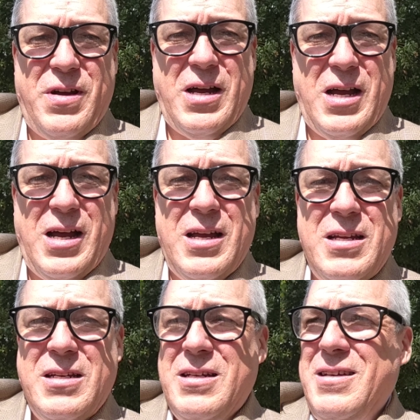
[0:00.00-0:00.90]
uh,
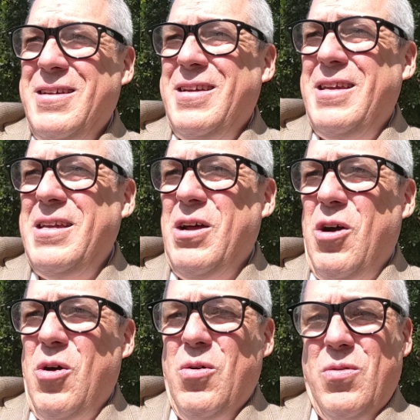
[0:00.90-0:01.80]
you
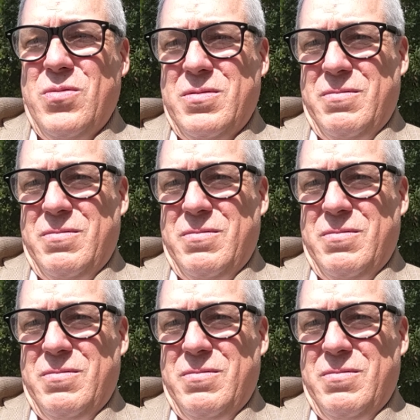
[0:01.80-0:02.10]
know,